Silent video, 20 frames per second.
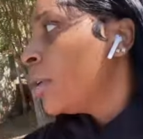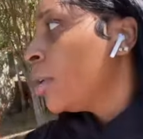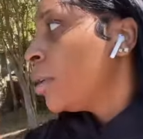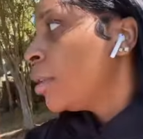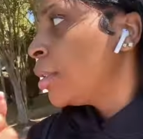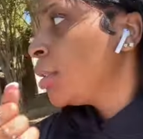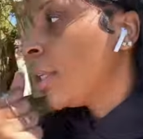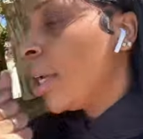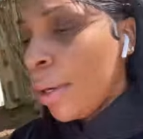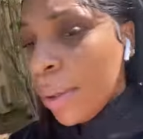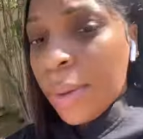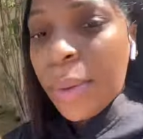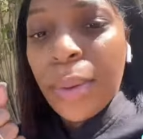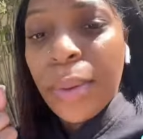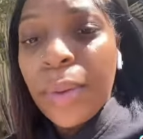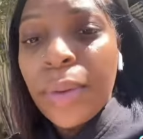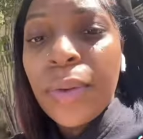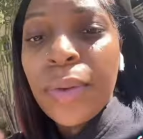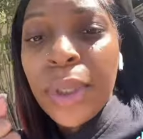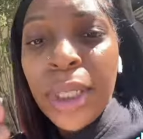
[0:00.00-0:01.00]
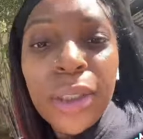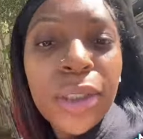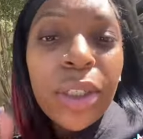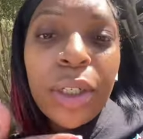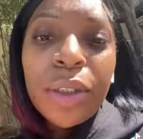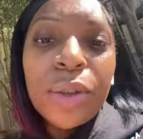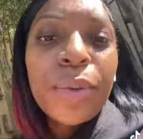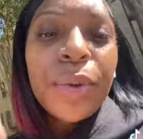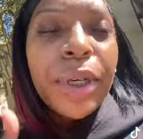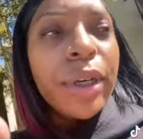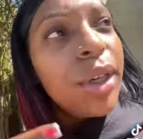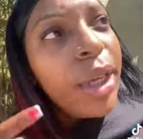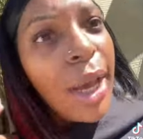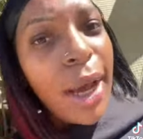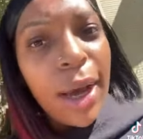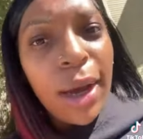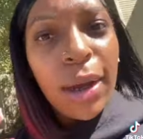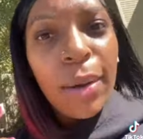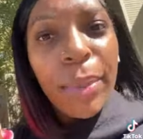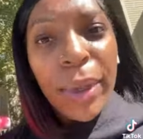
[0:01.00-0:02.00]
So this shit is real,
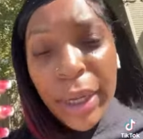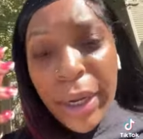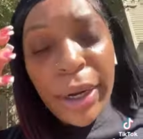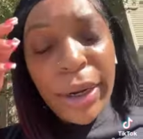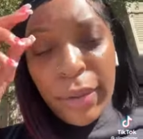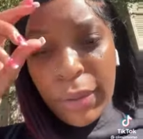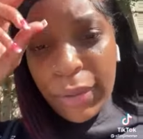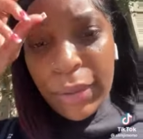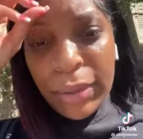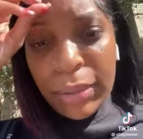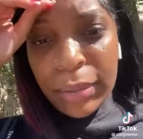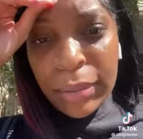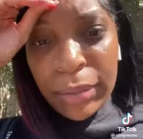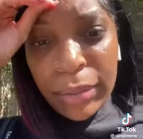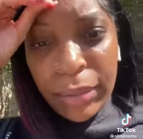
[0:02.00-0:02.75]
y'all. Be careful.